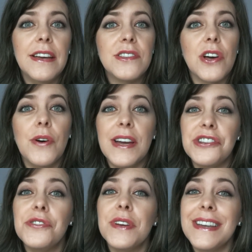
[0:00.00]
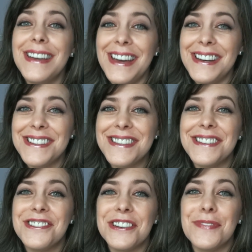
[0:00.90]
So as you can guess,
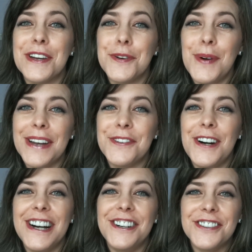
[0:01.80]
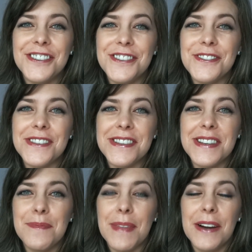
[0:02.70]
it took me quite a while to use this
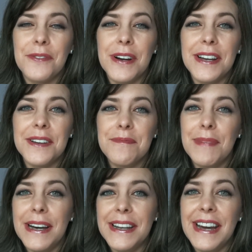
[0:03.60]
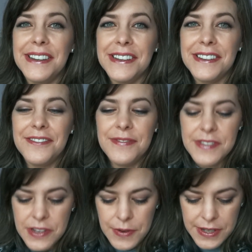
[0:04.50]
up that way, but I did.
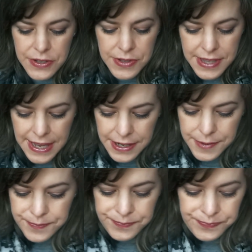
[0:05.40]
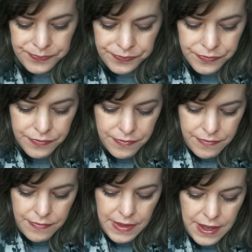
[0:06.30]
So I used that
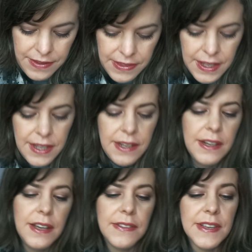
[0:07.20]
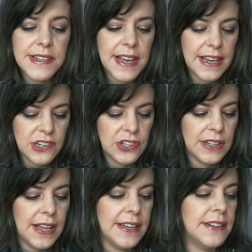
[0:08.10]
up. Then this I actually
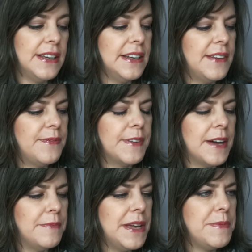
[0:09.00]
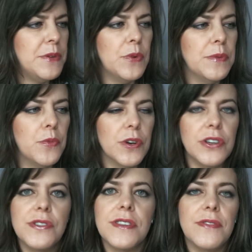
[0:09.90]
liked, and I've got maybe 1 more
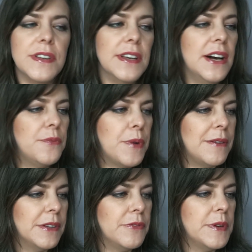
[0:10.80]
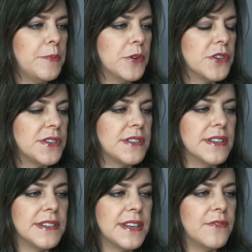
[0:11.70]
use of it, and I'll probably repurchase
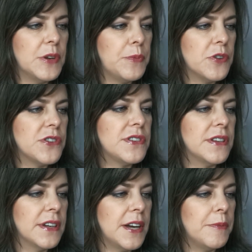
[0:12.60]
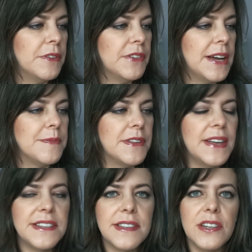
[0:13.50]
this. I've repurchased it a couple of times, and
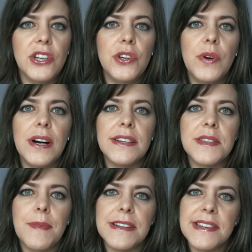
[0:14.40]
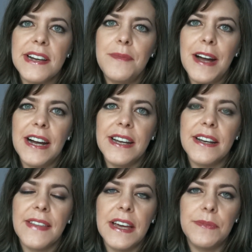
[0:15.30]
that's the Nuance by Salma
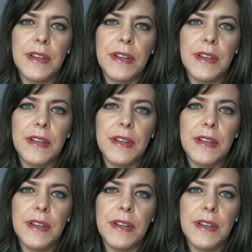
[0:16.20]
Hayek, that